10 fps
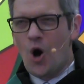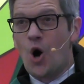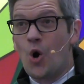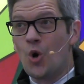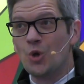
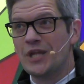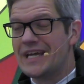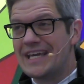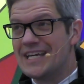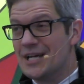
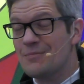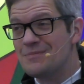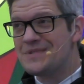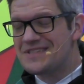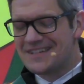old
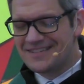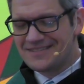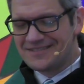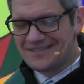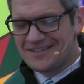hymns,
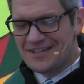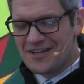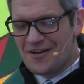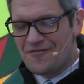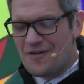
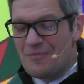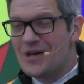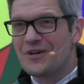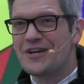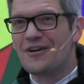
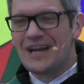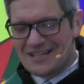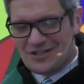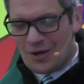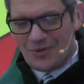familiar
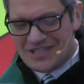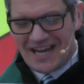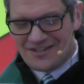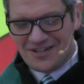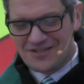
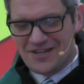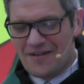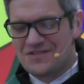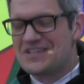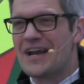interpretations
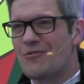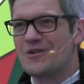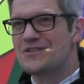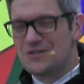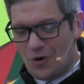of
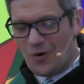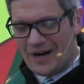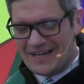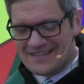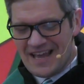sacred
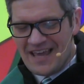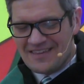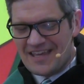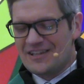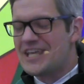stories
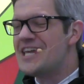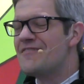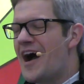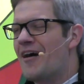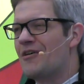that
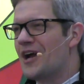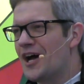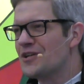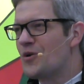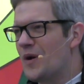leave our
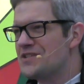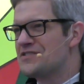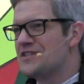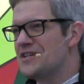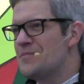
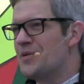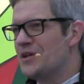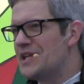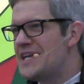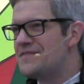unquestioned
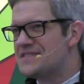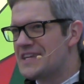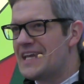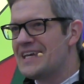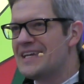beliefs
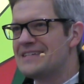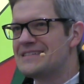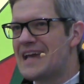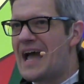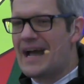
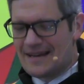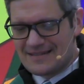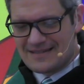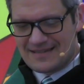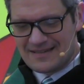intact,